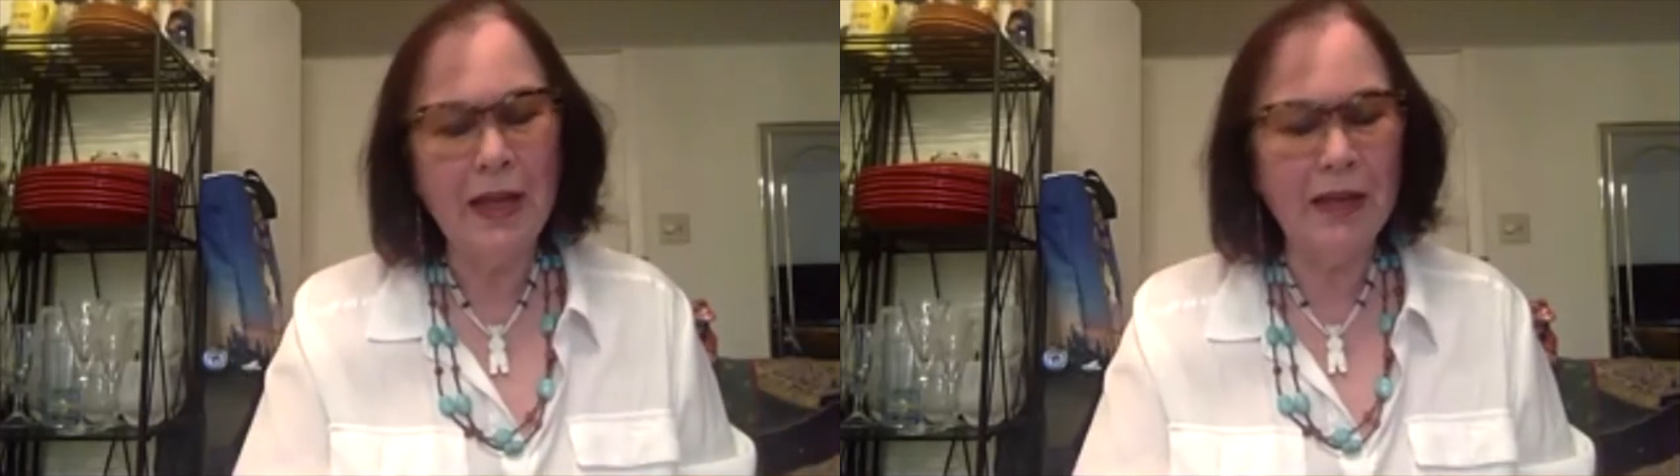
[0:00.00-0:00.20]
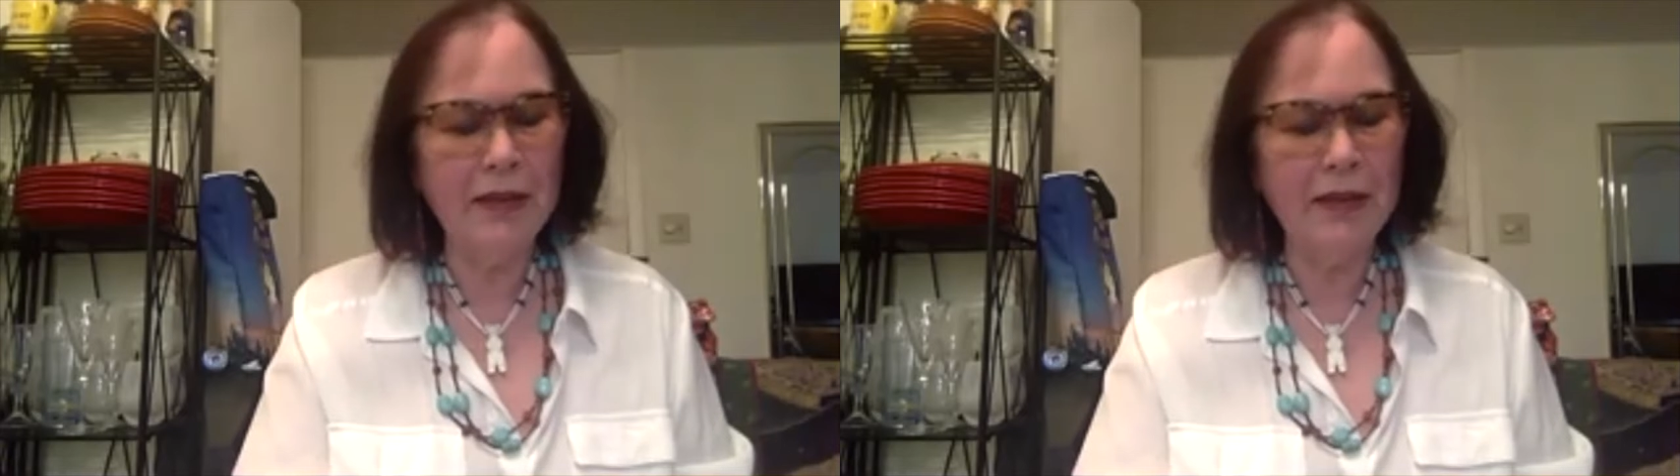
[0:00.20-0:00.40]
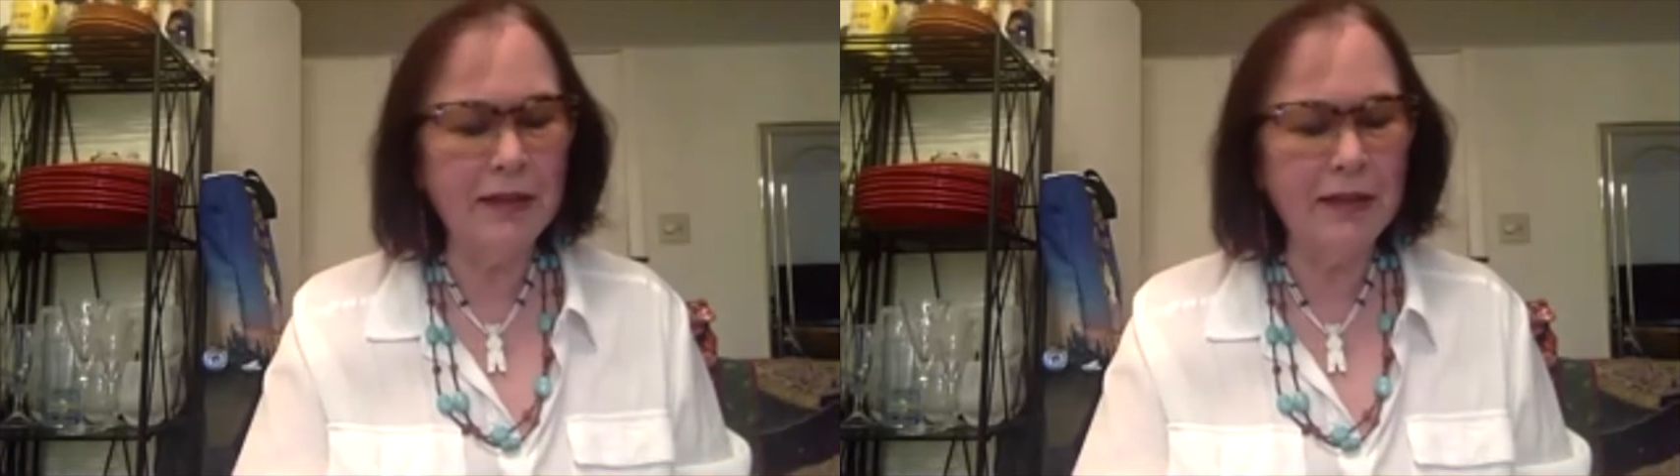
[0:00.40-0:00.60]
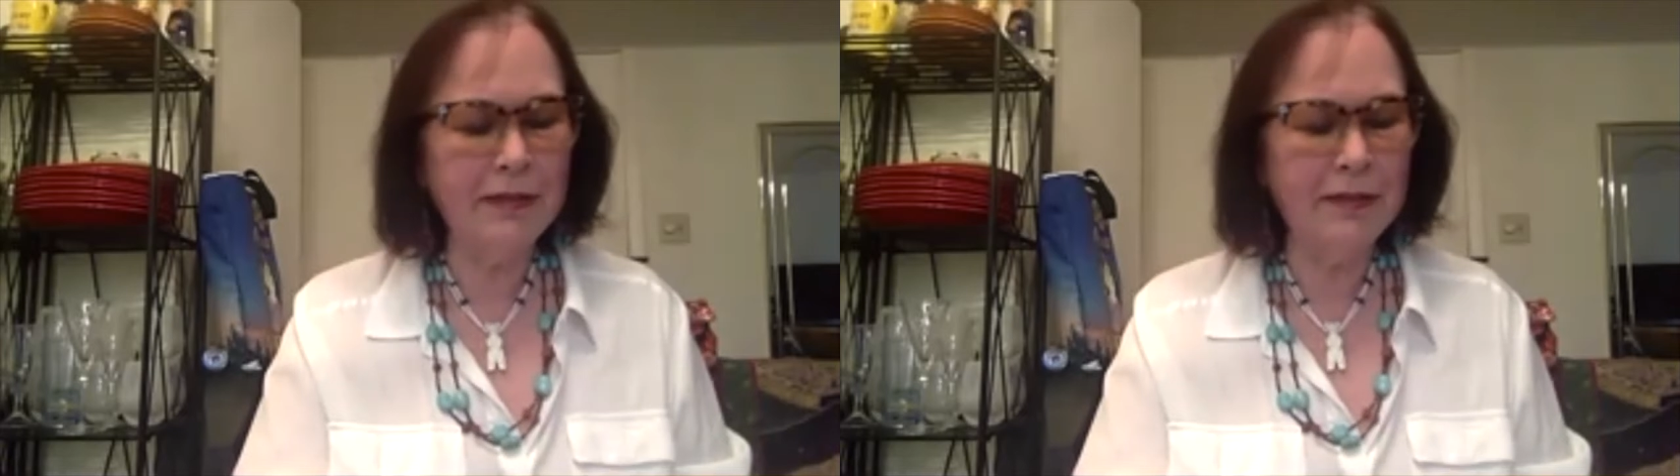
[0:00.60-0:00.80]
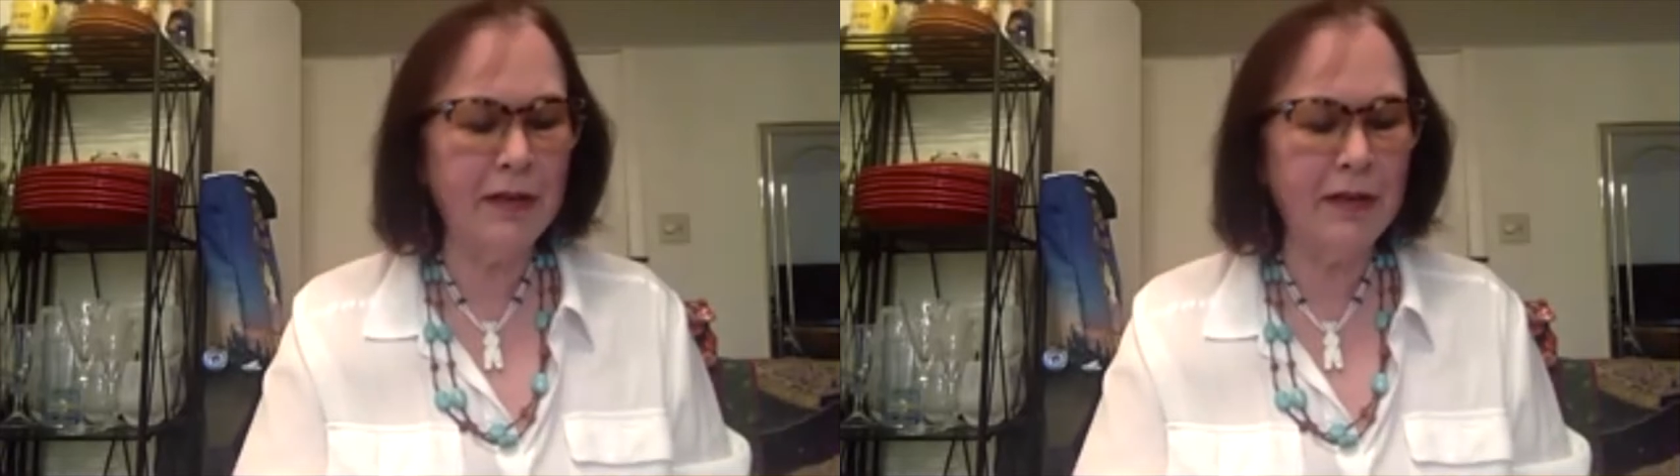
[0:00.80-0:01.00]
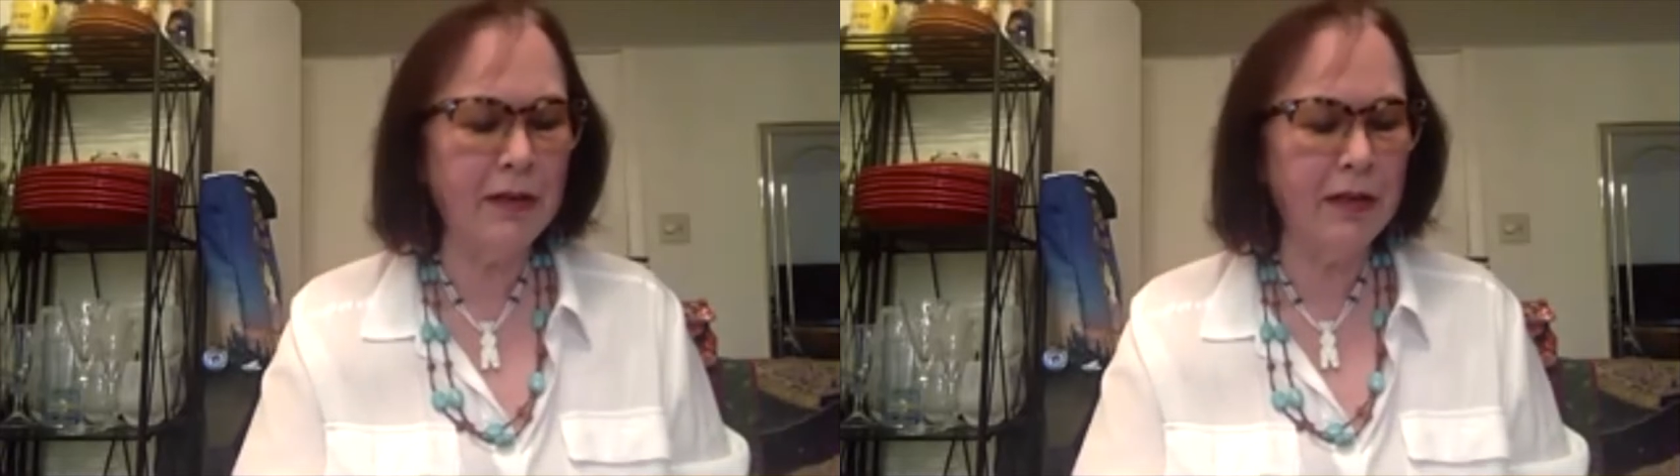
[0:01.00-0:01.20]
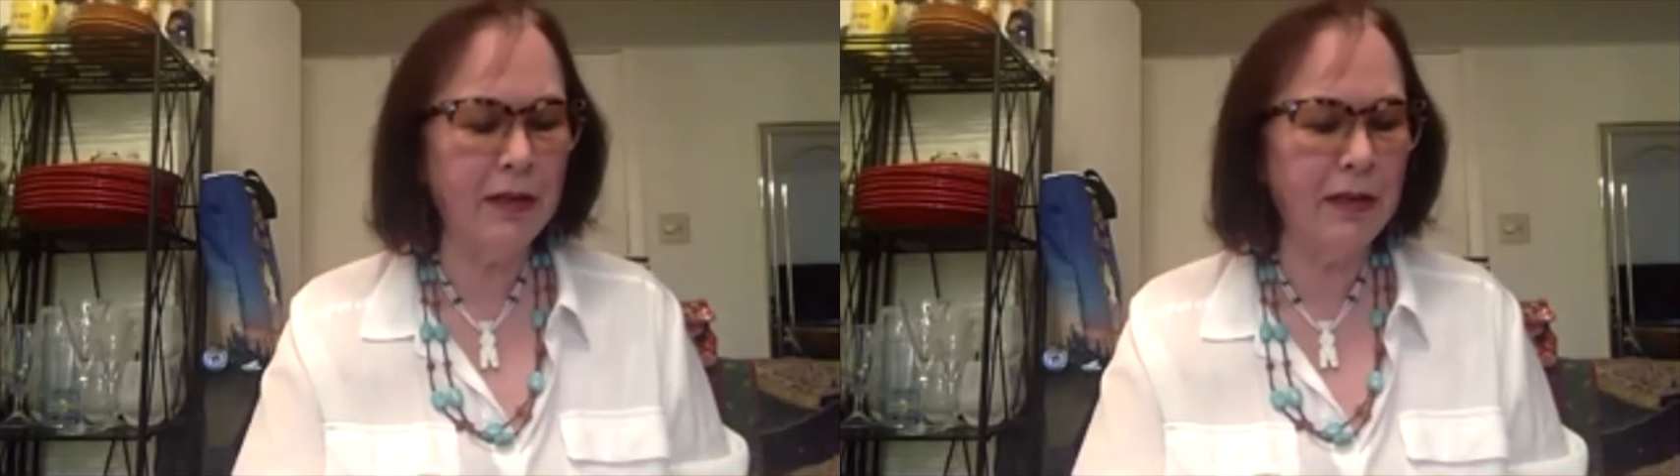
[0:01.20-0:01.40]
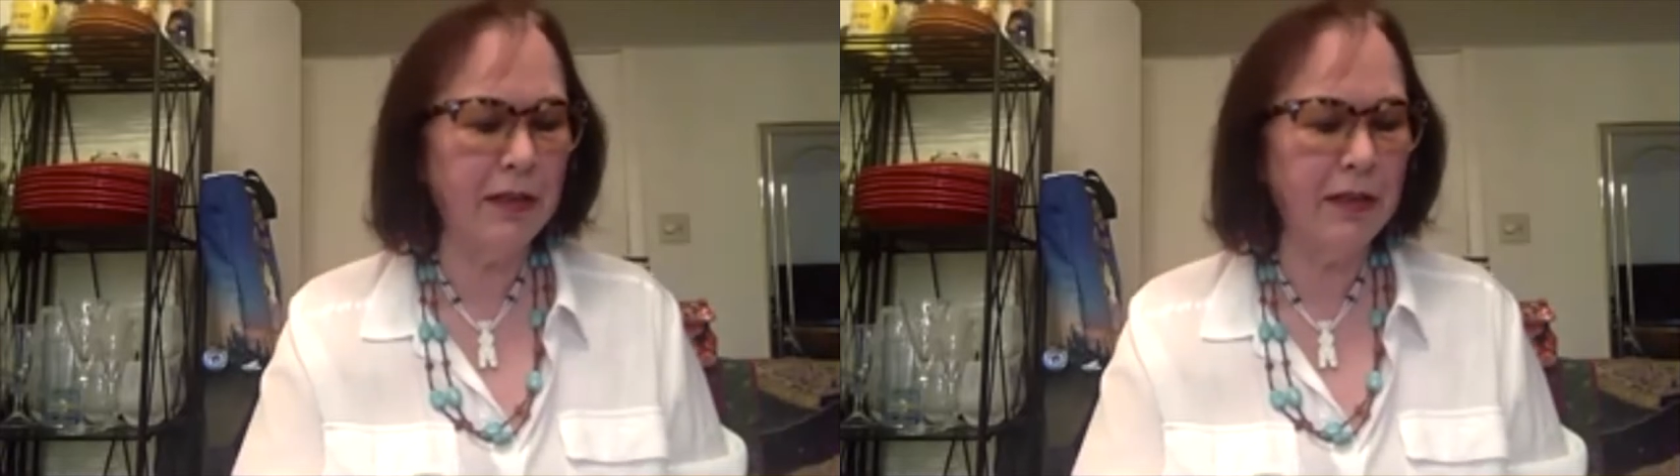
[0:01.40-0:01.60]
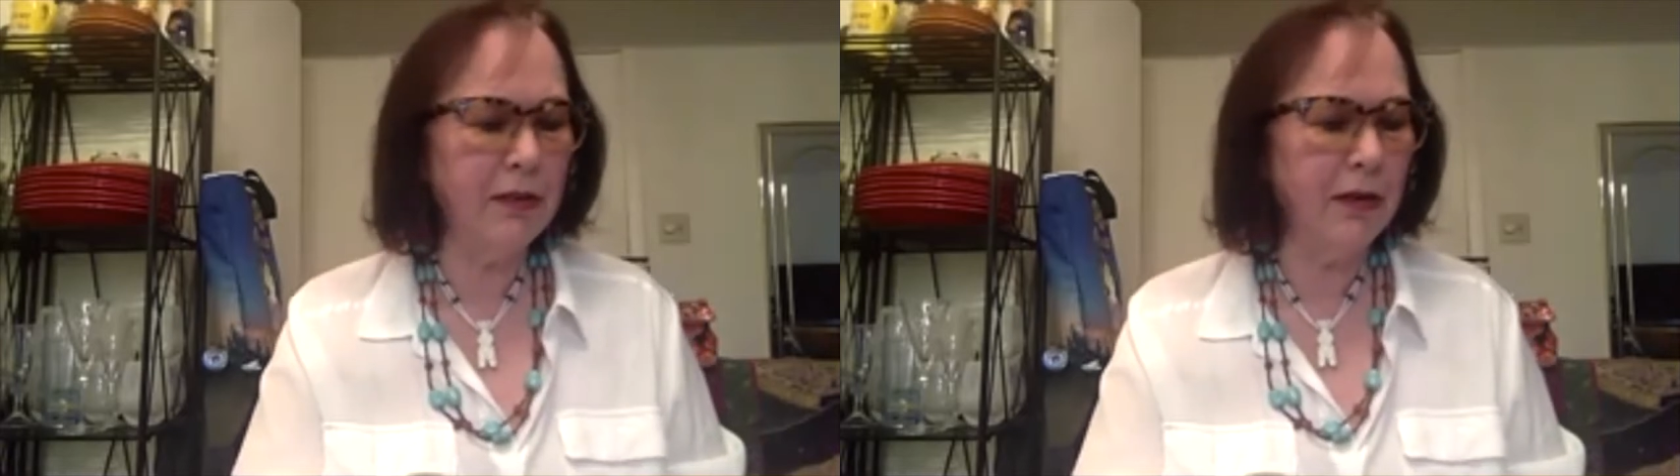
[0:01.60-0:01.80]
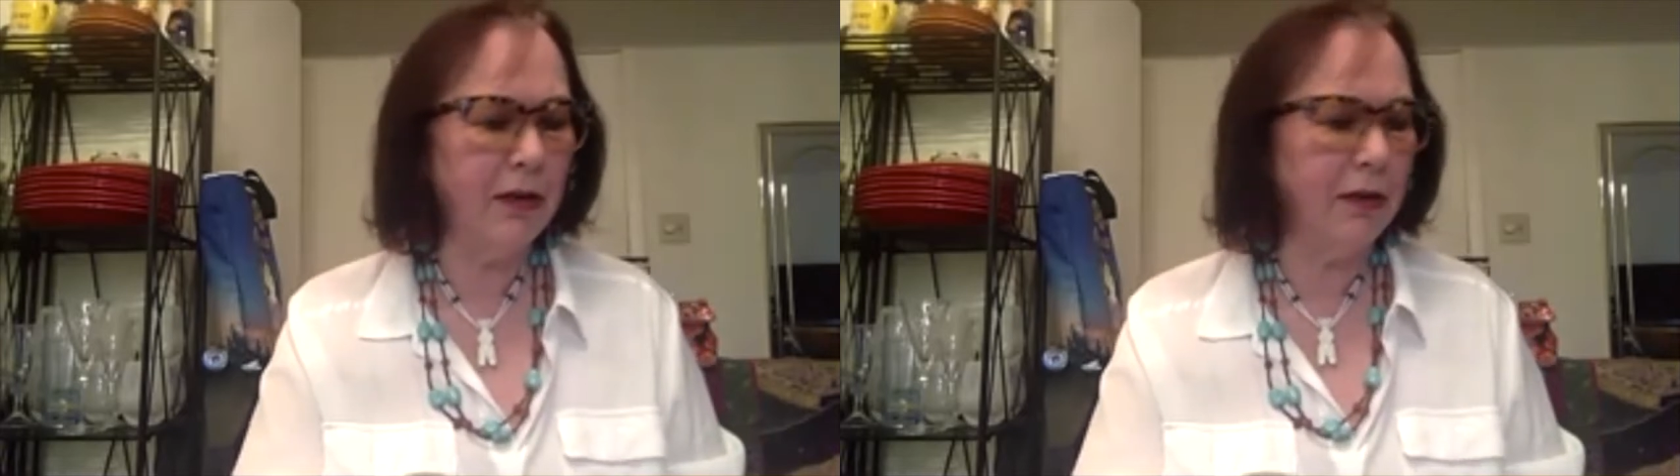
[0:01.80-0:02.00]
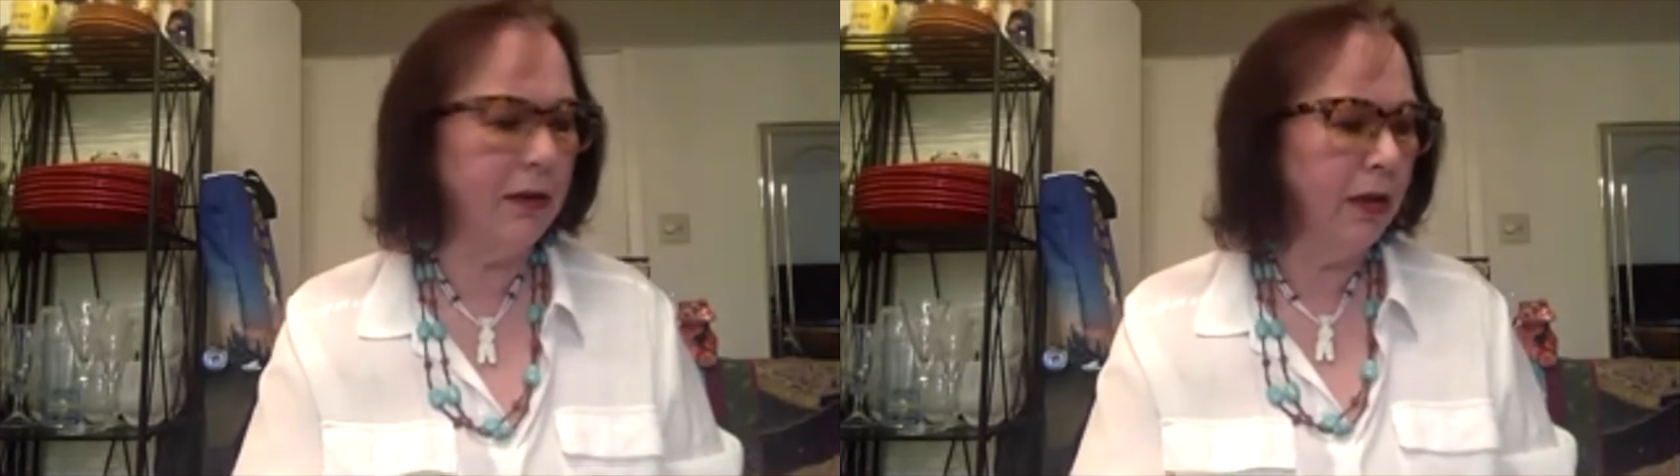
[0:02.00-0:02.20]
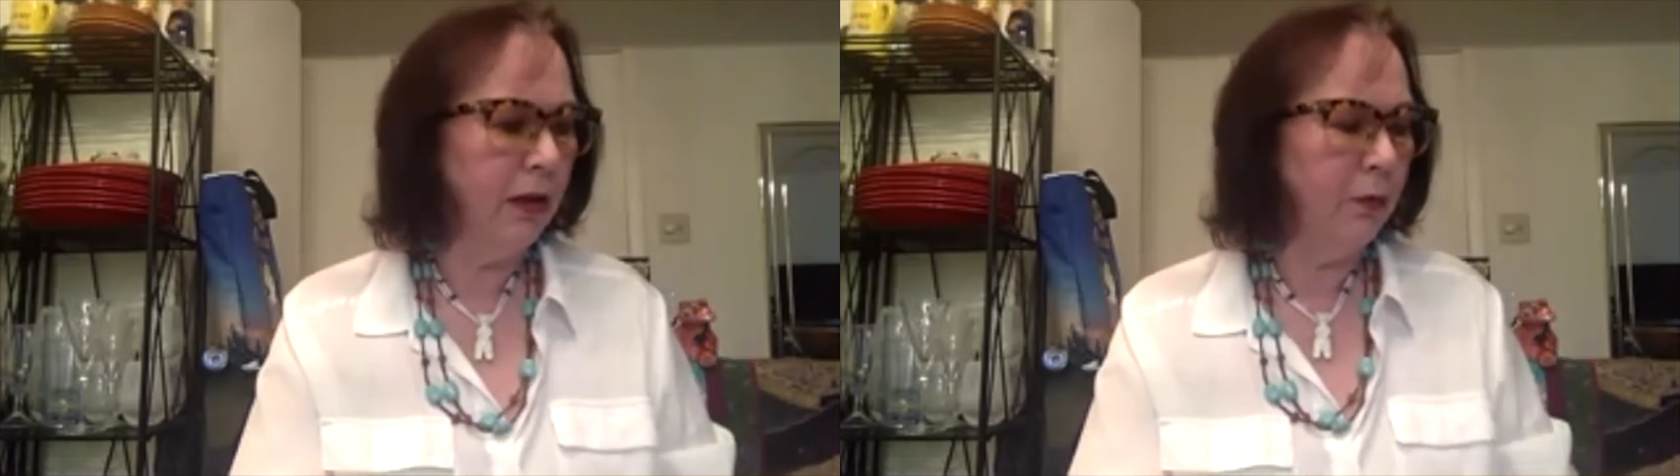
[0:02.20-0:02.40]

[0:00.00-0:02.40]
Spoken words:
And the kids start in kindergarten